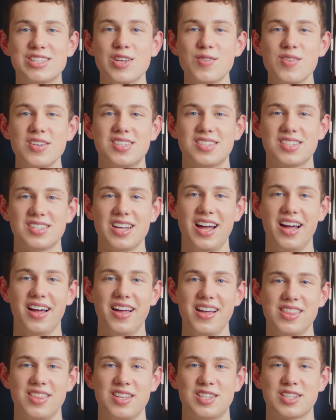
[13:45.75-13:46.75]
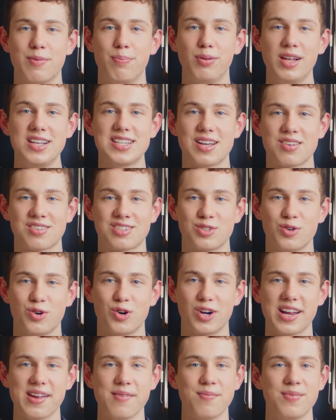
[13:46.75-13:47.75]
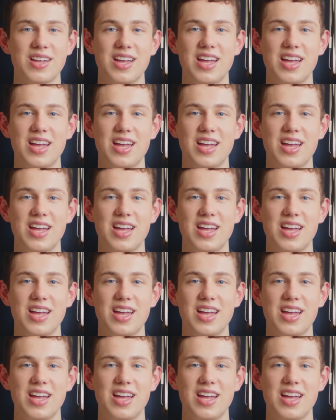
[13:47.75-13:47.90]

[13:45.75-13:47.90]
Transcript: so this completes our story.